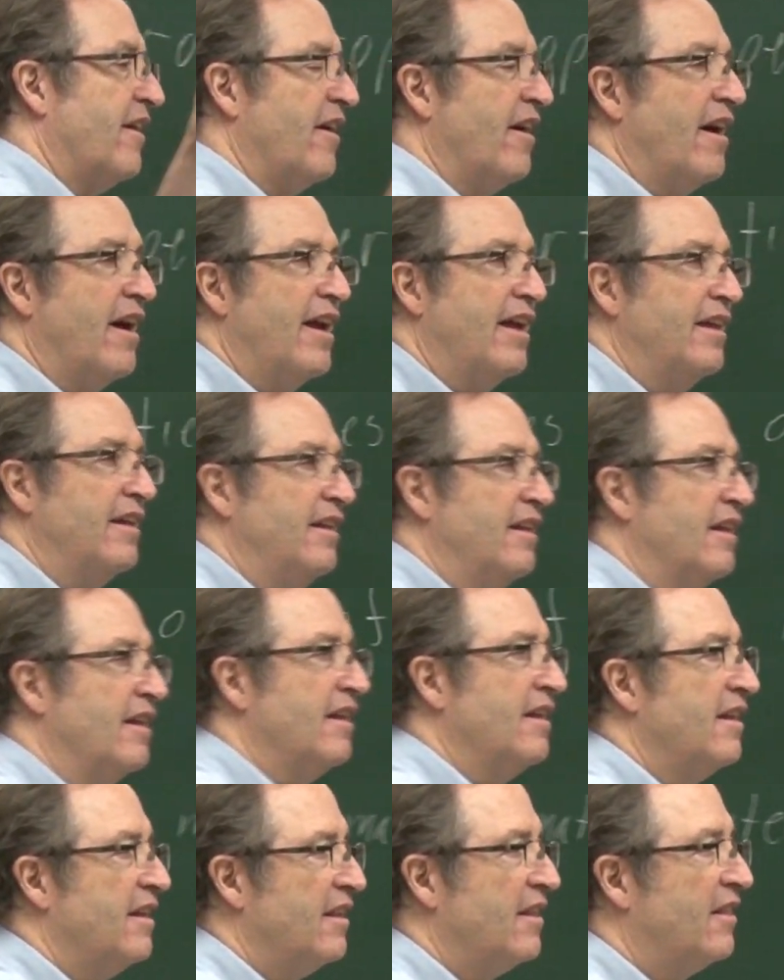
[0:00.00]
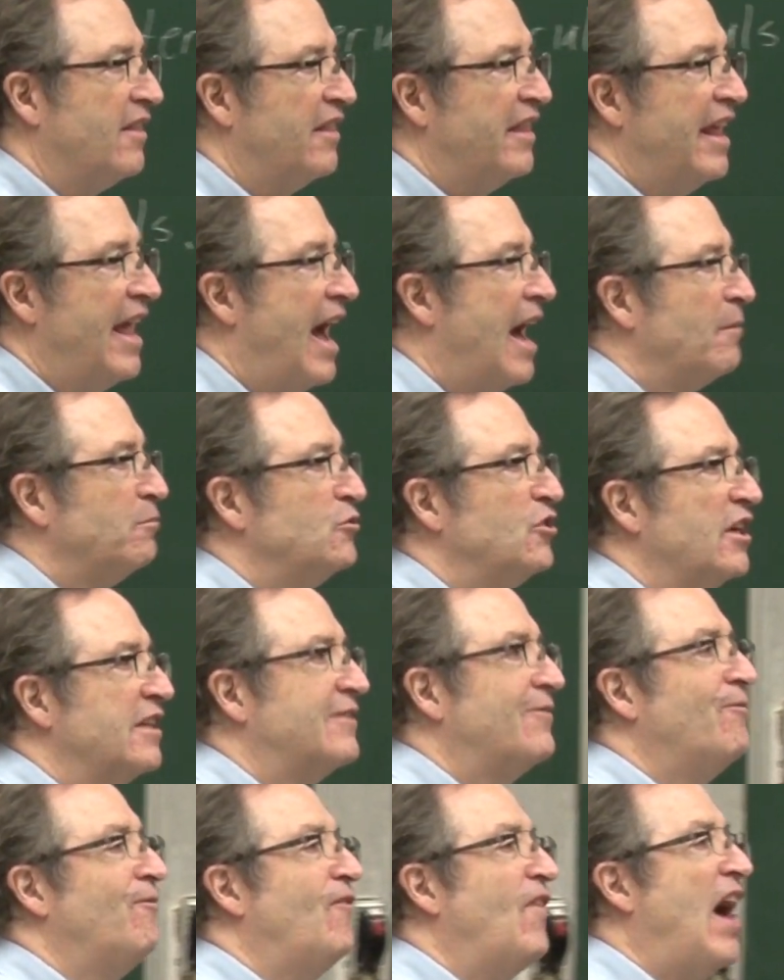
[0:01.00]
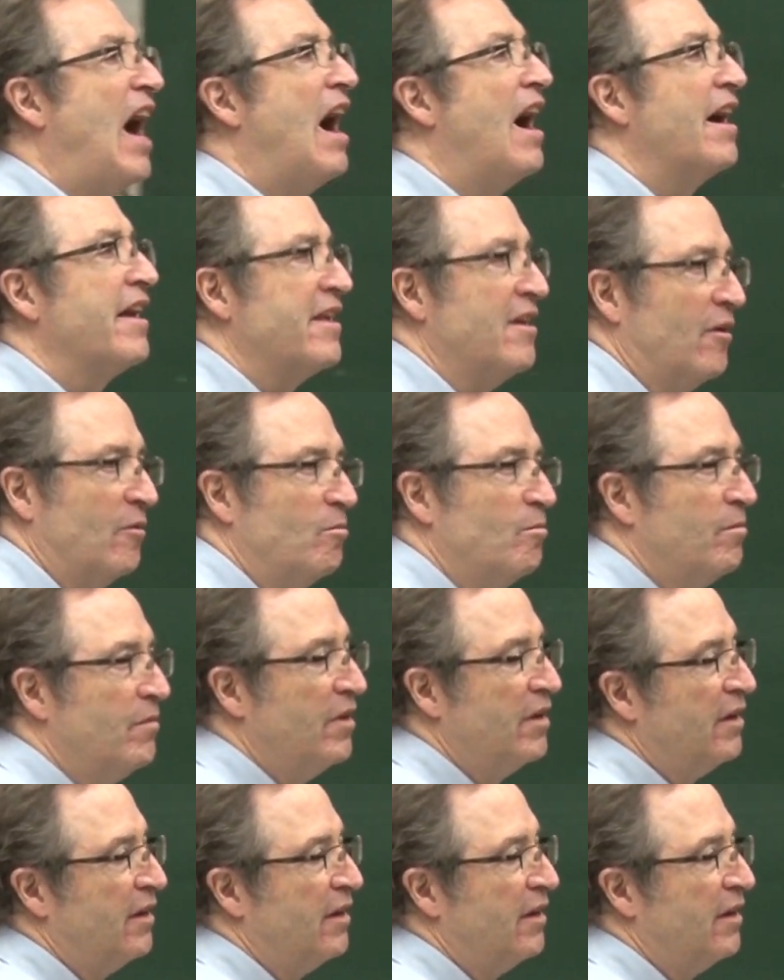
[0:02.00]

all right, the object's volume